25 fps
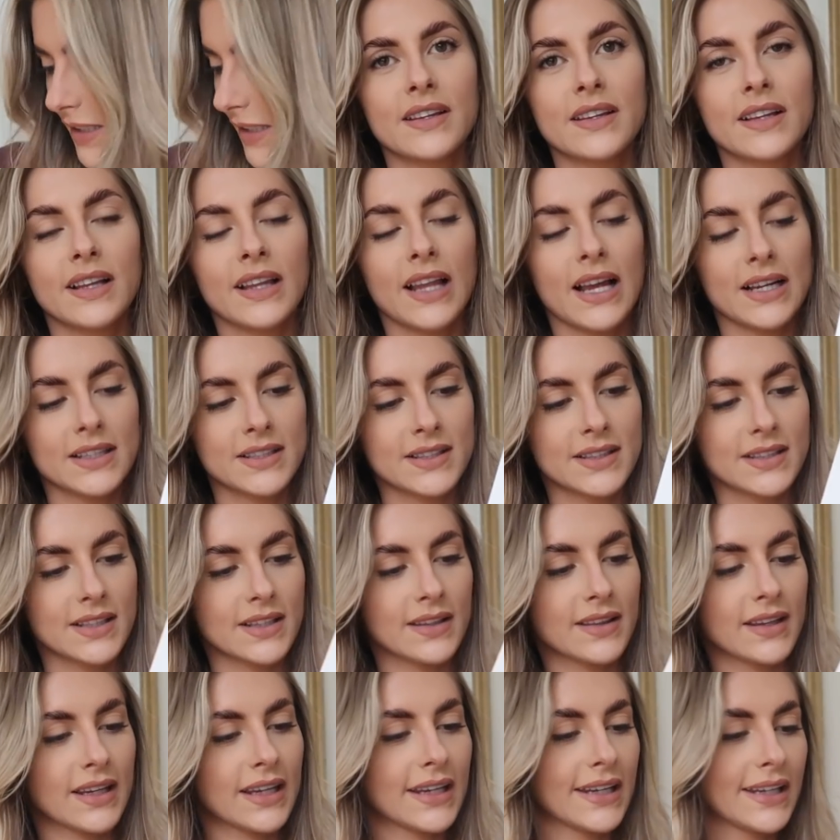the last
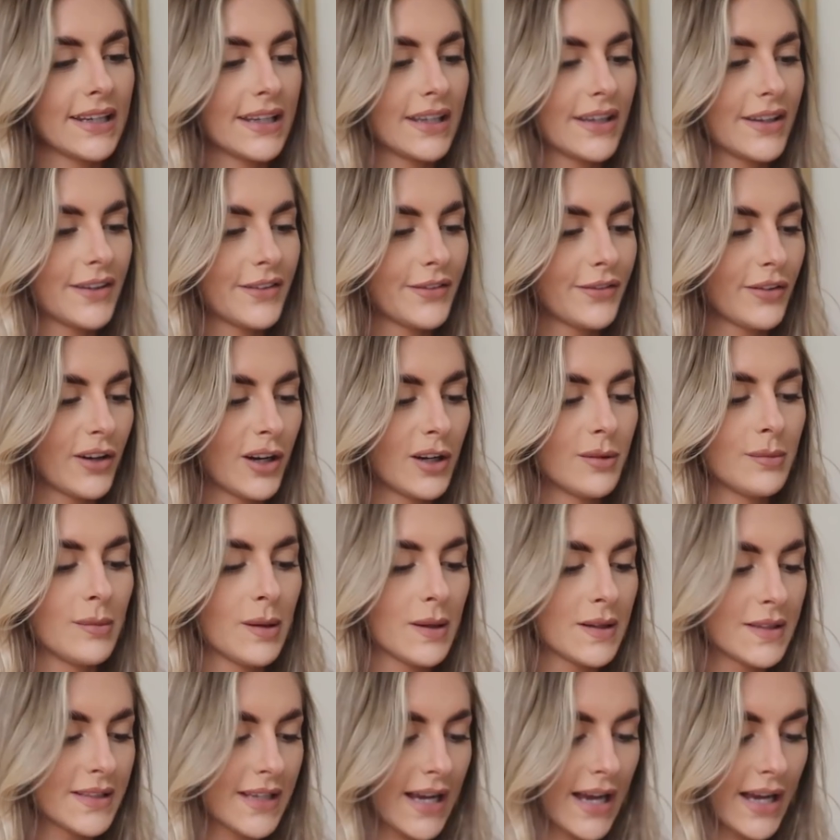thing
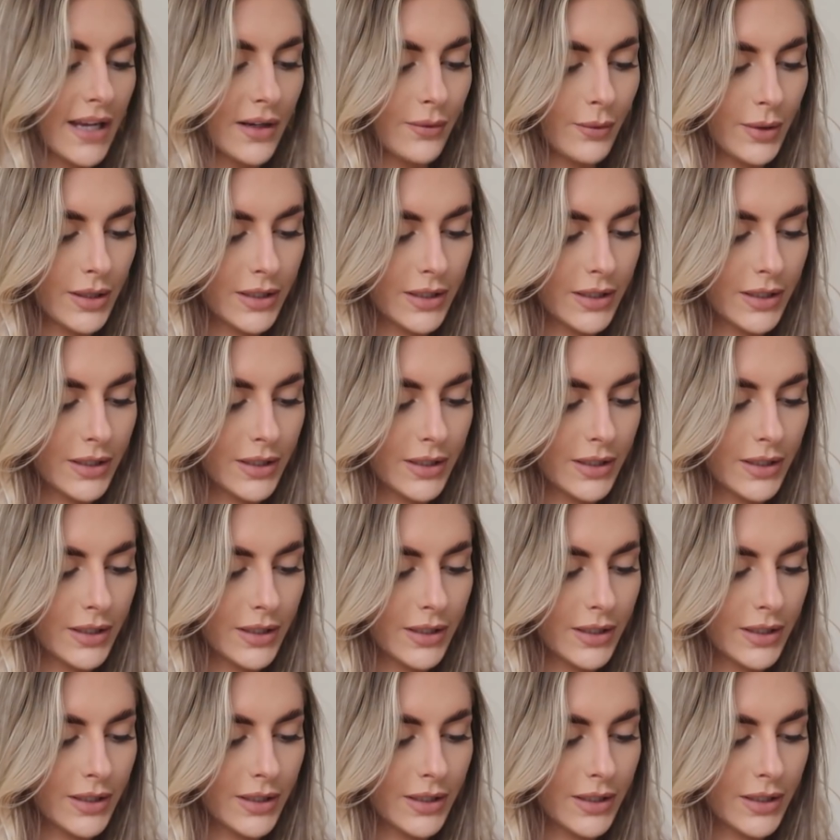from Dan,